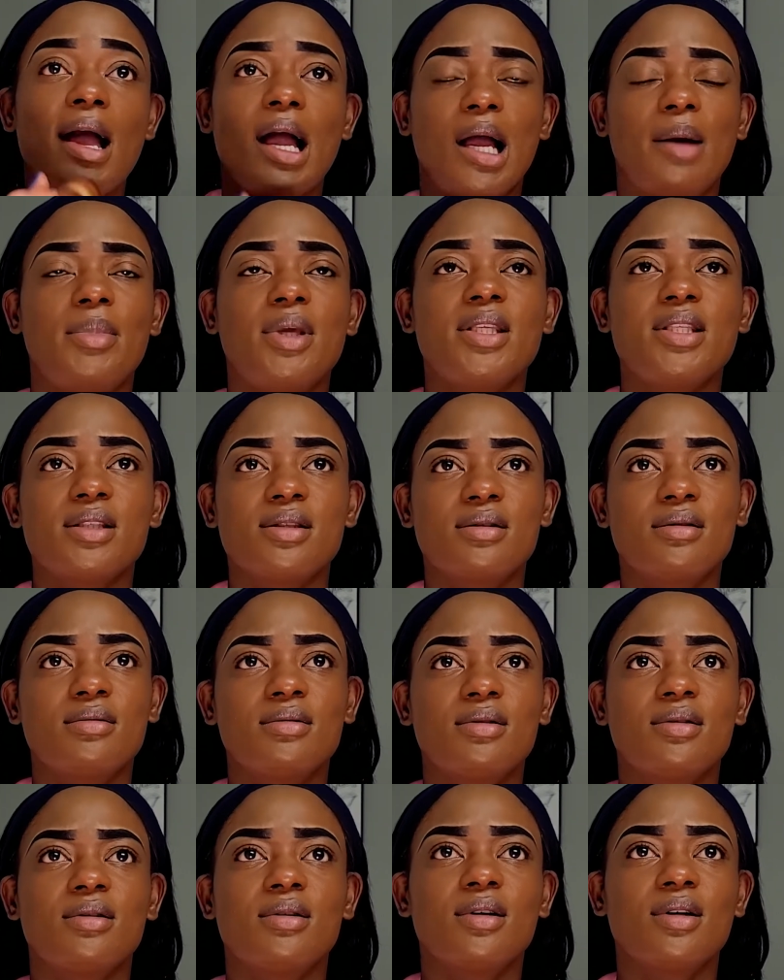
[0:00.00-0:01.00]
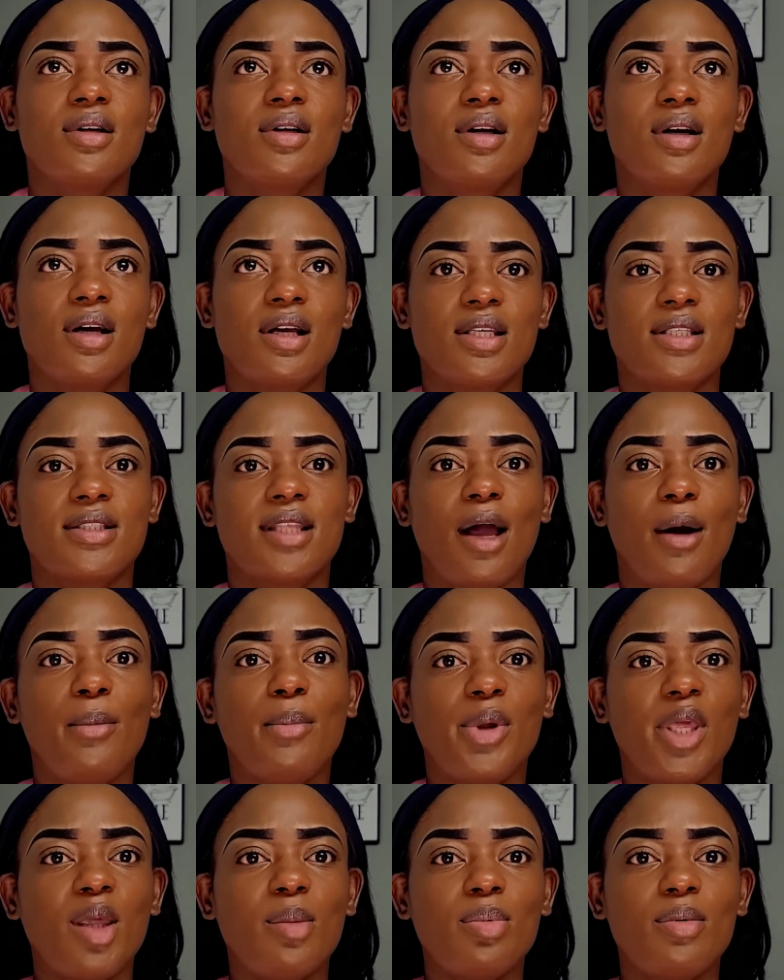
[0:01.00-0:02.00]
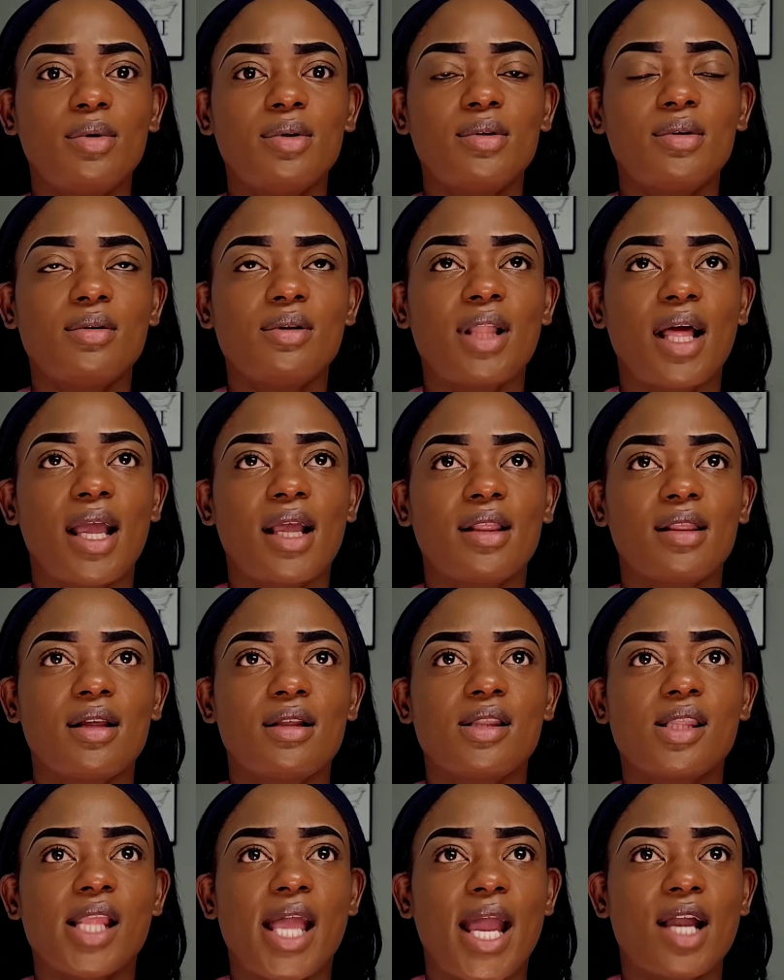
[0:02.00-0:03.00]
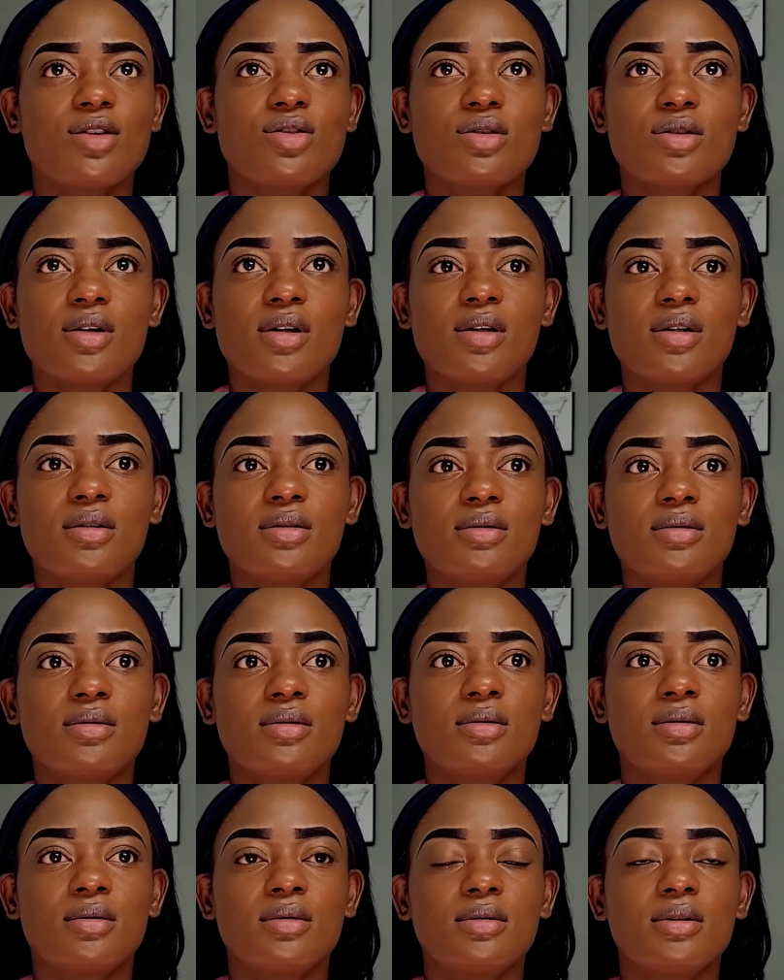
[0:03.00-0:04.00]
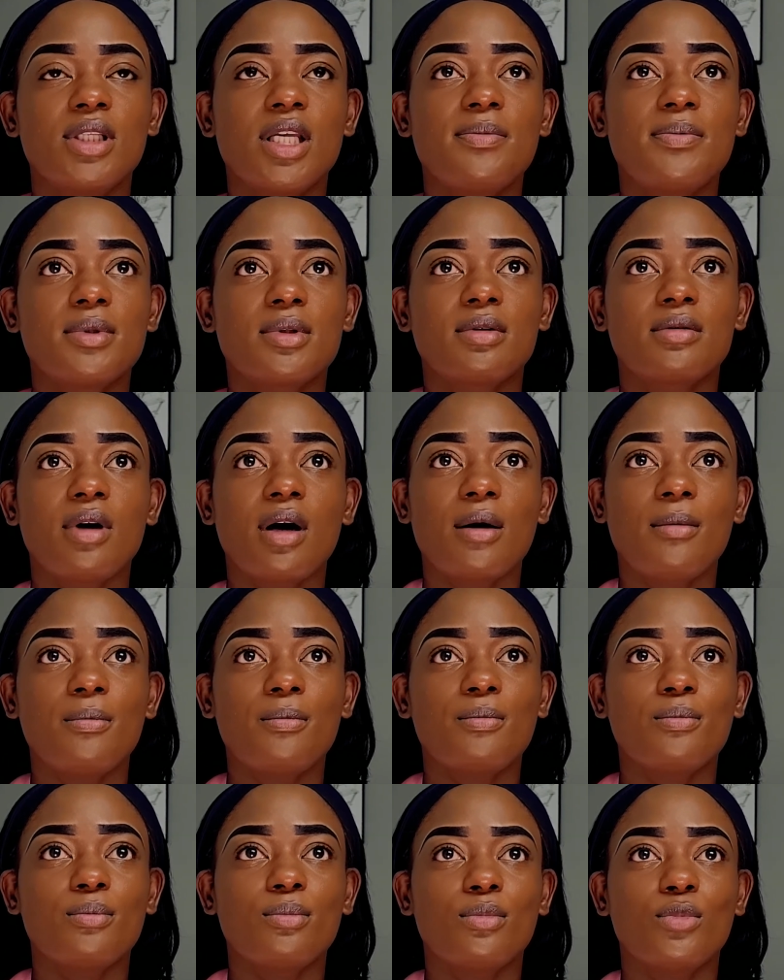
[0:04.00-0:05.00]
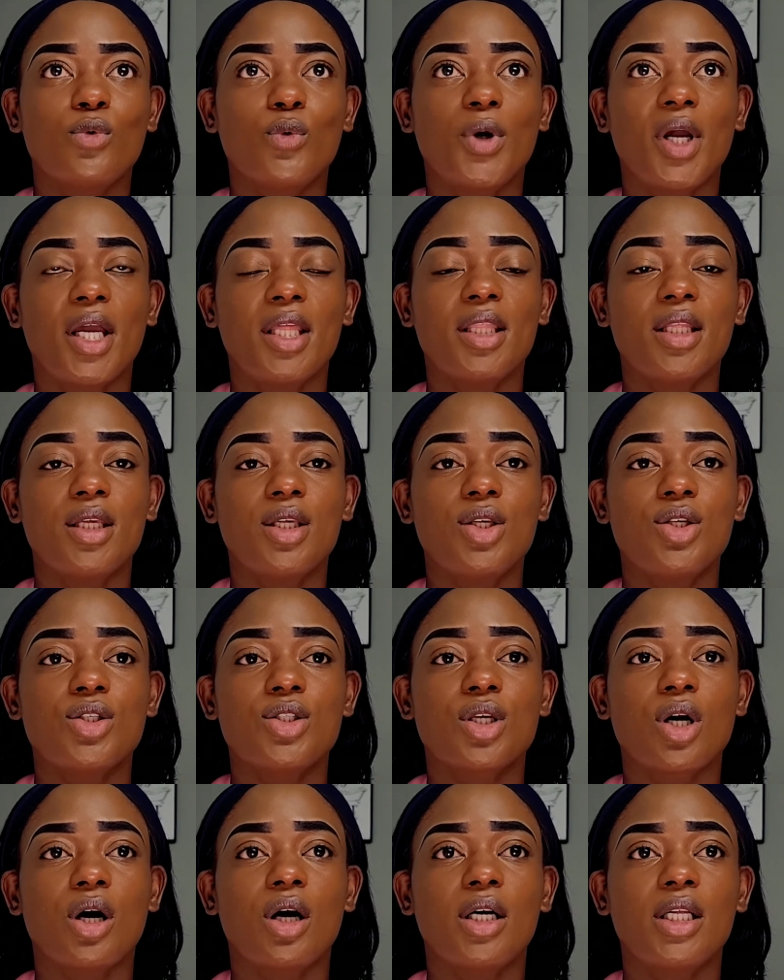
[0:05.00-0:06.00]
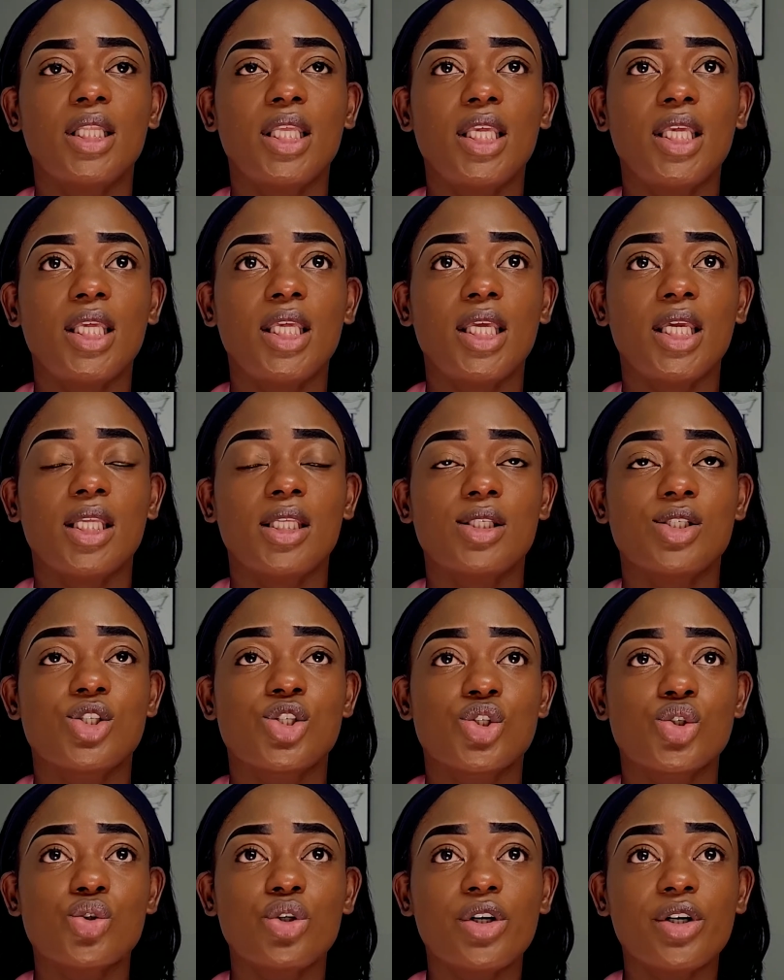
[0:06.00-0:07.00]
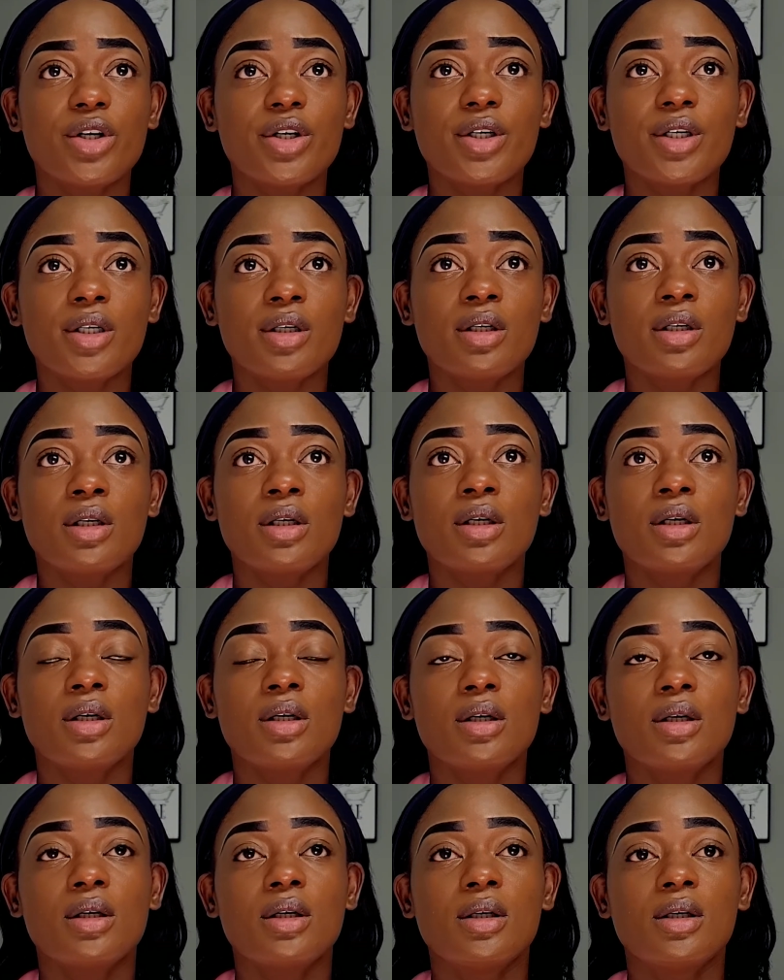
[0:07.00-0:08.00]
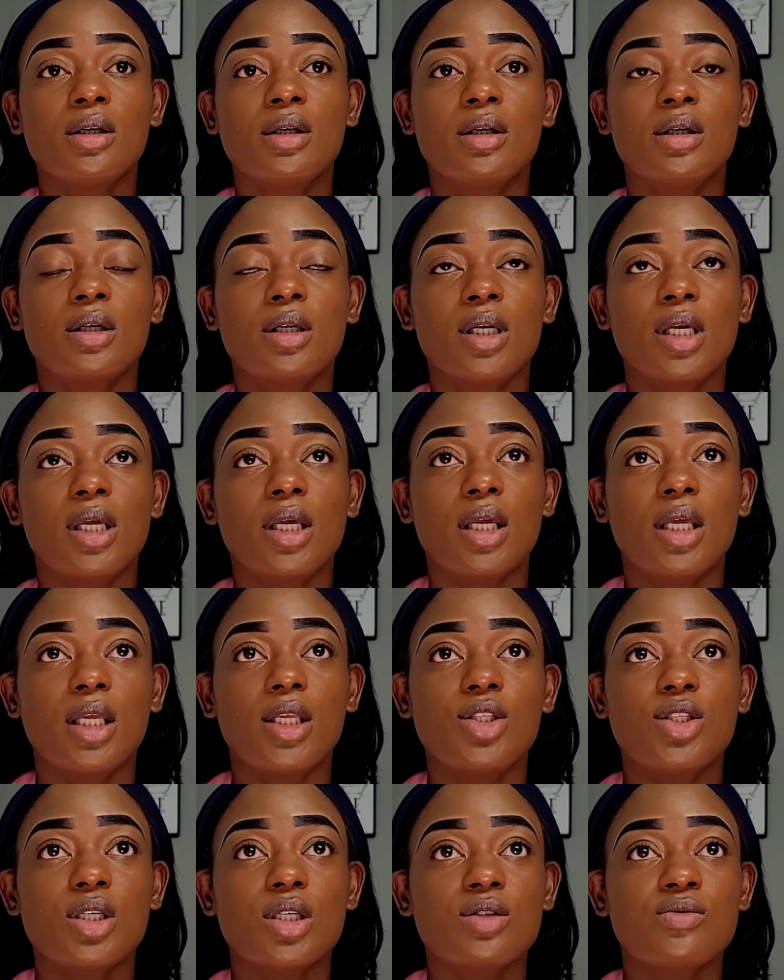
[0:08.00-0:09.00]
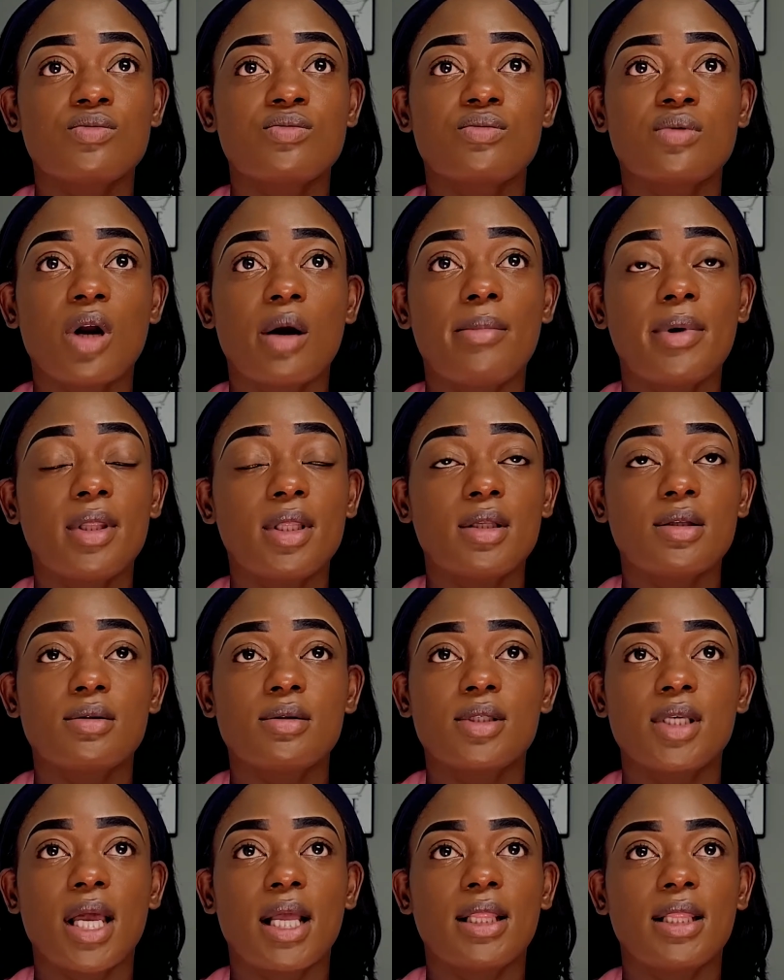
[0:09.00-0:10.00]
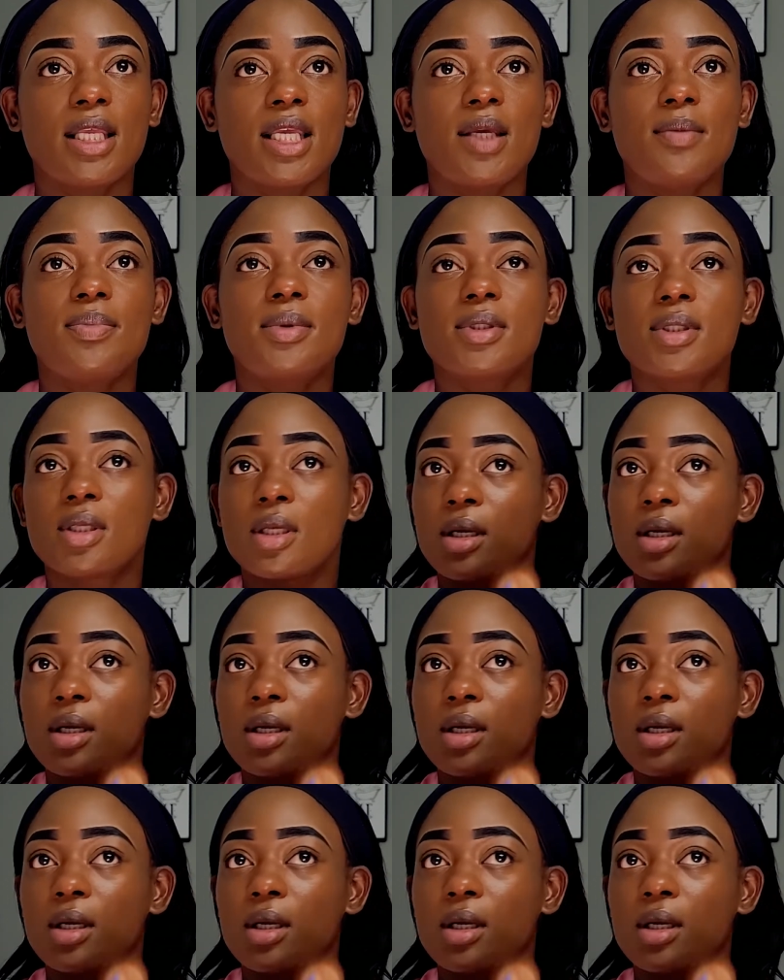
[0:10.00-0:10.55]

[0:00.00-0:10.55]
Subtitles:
I mean, some people do like the natural lip scrub where they use honey and sugar and just rub it into their lips.